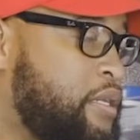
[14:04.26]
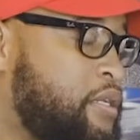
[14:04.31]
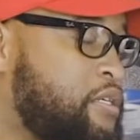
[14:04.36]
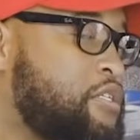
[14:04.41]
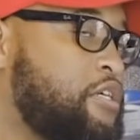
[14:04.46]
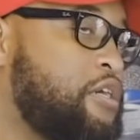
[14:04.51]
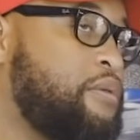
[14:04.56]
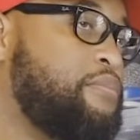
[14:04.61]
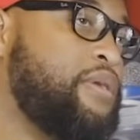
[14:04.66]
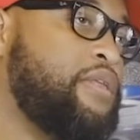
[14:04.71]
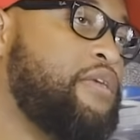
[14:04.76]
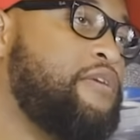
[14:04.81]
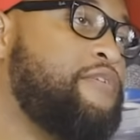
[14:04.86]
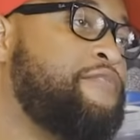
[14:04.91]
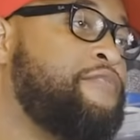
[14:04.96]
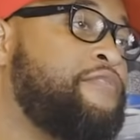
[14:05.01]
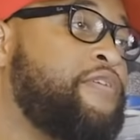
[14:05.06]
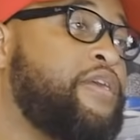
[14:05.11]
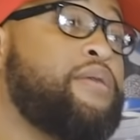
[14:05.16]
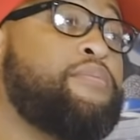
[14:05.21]
There's so many
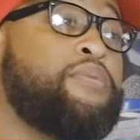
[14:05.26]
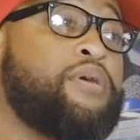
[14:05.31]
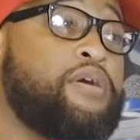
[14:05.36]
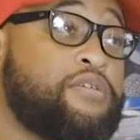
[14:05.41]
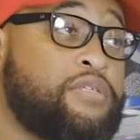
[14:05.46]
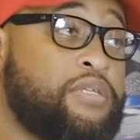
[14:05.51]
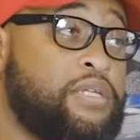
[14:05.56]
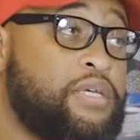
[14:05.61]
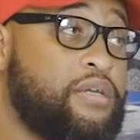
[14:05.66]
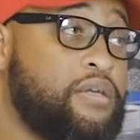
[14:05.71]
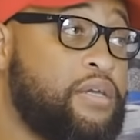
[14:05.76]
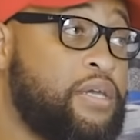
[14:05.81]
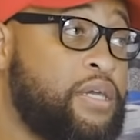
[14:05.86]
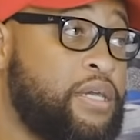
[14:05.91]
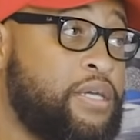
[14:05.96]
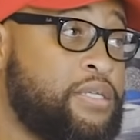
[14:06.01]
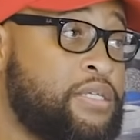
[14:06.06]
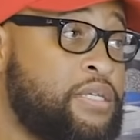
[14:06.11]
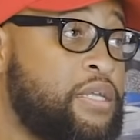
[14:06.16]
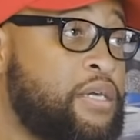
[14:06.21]
female
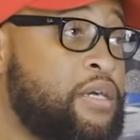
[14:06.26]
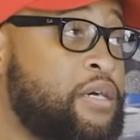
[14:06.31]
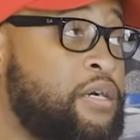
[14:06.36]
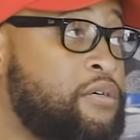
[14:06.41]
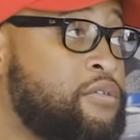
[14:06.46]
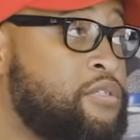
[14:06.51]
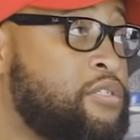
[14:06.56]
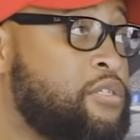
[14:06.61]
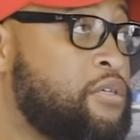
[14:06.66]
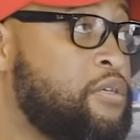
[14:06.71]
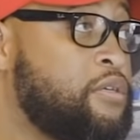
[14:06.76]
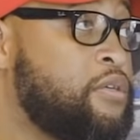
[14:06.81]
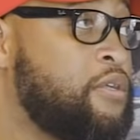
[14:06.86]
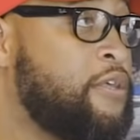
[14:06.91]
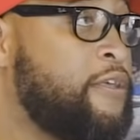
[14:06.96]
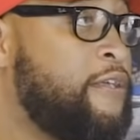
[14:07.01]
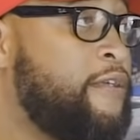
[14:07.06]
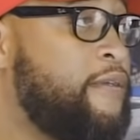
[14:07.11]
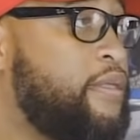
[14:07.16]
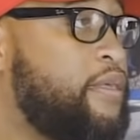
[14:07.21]
sneakerheads in the culture,
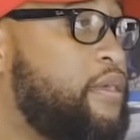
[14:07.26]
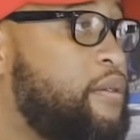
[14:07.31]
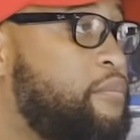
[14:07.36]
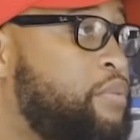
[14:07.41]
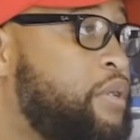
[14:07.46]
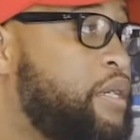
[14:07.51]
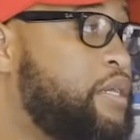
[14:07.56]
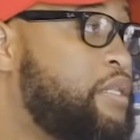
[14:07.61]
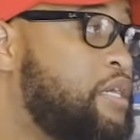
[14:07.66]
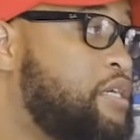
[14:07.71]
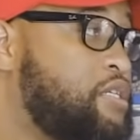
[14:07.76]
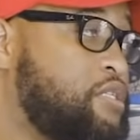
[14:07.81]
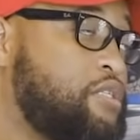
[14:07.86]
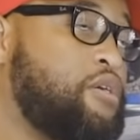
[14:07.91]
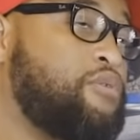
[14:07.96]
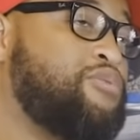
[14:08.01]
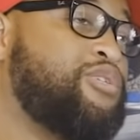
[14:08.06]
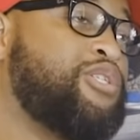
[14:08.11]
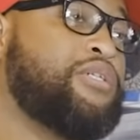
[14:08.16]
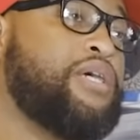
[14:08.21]
but there's
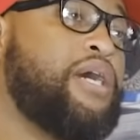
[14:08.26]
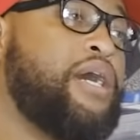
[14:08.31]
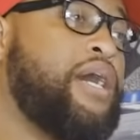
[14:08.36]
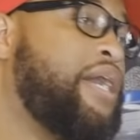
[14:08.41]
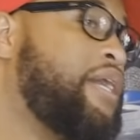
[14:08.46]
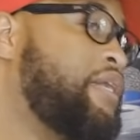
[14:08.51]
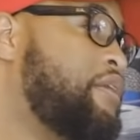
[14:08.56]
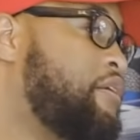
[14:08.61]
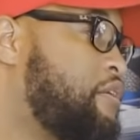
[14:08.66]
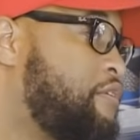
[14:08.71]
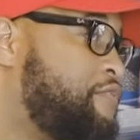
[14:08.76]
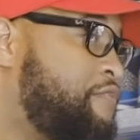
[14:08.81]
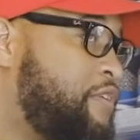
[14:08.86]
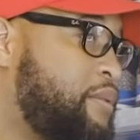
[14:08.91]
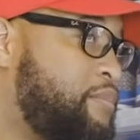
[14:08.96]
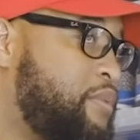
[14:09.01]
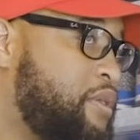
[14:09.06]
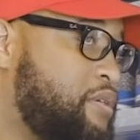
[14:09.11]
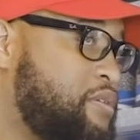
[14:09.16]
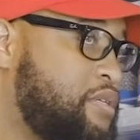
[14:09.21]
no shine on the female